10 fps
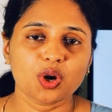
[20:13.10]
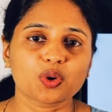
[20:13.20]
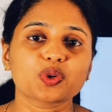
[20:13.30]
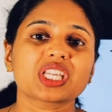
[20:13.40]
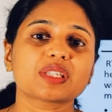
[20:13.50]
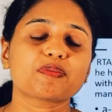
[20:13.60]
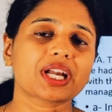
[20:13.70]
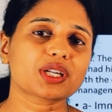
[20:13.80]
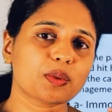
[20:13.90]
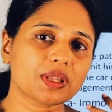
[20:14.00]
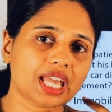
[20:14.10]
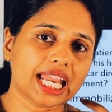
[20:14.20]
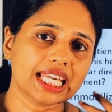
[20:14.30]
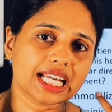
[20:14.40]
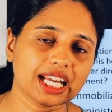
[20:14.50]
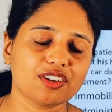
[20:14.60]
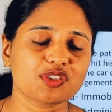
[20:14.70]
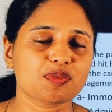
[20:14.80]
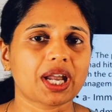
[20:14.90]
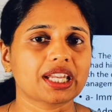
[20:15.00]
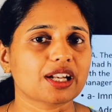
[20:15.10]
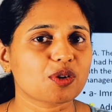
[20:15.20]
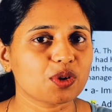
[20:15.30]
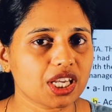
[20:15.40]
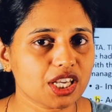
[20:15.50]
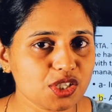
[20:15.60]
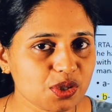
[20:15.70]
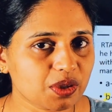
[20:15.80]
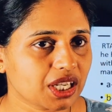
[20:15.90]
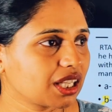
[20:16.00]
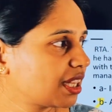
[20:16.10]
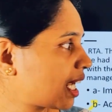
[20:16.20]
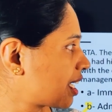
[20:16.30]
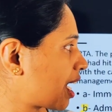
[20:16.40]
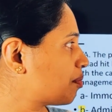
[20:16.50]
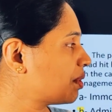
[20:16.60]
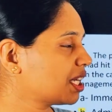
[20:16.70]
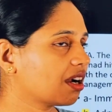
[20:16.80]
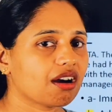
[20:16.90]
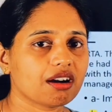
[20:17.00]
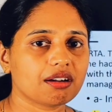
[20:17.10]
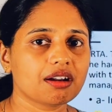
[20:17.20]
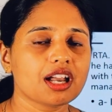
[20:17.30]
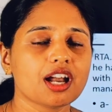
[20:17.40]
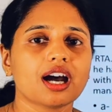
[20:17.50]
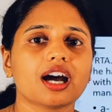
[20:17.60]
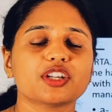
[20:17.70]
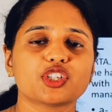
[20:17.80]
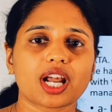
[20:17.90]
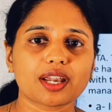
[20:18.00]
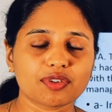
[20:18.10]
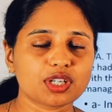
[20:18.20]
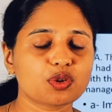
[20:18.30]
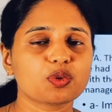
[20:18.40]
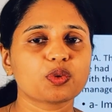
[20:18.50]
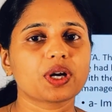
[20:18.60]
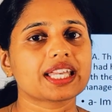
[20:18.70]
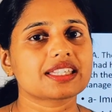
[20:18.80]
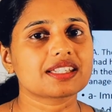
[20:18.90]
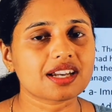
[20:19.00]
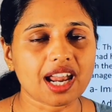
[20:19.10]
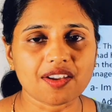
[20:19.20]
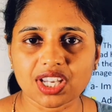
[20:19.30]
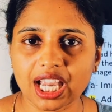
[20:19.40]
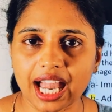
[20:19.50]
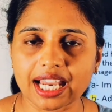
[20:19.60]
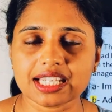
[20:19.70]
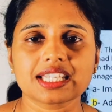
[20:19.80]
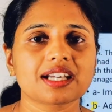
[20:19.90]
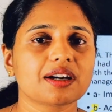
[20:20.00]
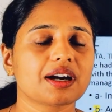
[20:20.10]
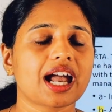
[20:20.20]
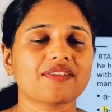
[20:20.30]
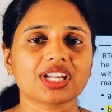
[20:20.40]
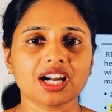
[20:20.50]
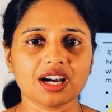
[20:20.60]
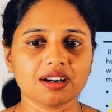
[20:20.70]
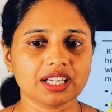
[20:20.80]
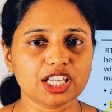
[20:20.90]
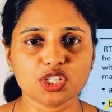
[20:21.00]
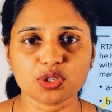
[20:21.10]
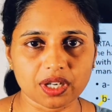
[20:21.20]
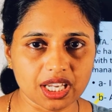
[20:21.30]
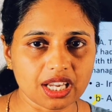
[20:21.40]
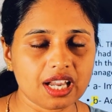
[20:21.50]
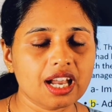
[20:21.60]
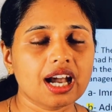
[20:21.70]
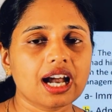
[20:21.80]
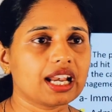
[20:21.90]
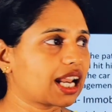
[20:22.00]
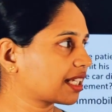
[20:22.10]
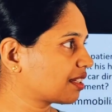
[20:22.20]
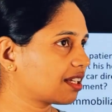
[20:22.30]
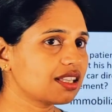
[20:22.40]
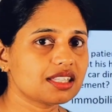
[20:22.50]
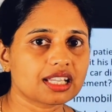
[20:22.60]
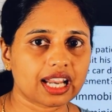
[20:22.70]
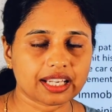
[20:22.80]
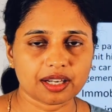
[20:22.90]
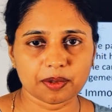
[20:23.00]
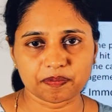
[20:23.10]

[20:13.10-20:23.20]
who suspect with any kind of spinal cord injury. That can be a driver who is driving and having a injury like this, like